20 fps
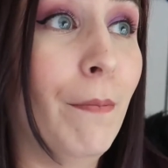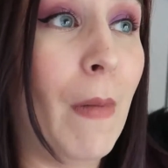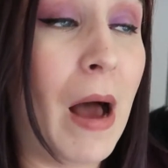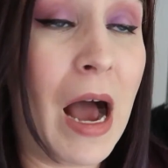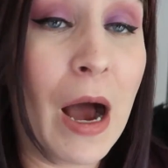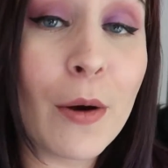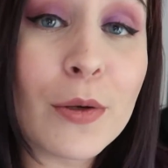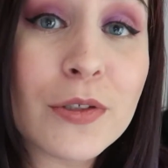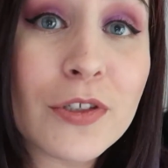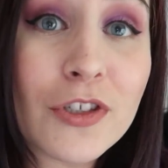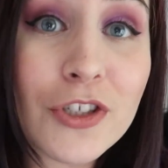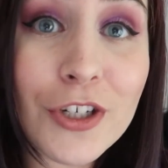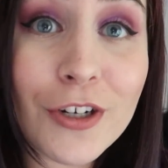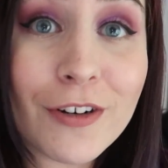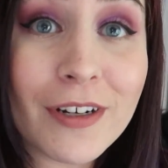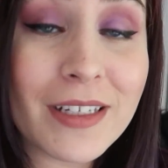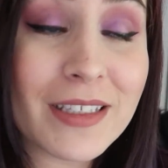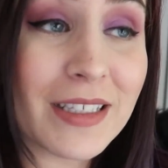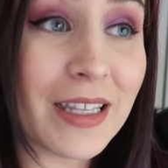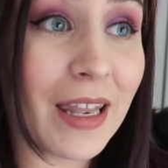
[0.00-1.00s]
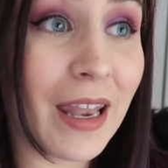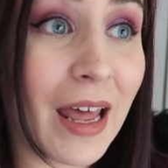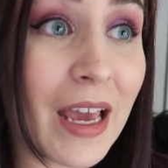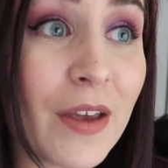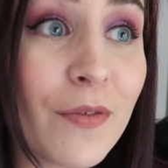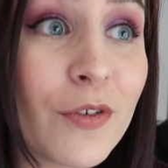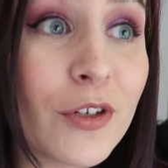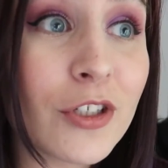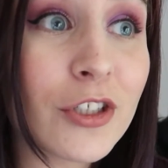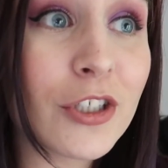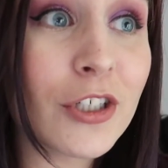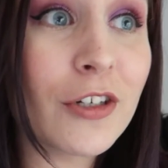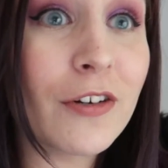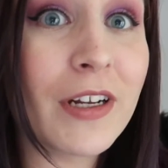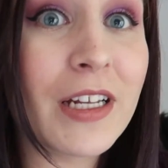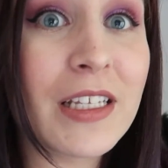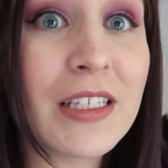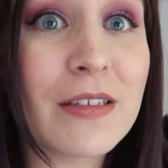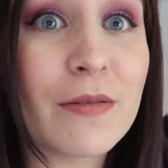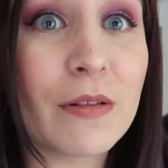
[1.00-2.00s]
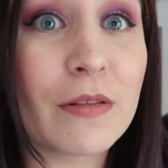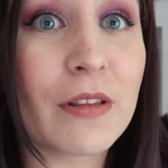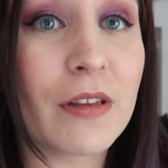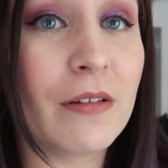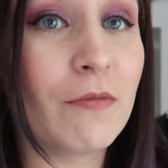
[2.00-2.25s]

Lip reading: house insurance, life insurance.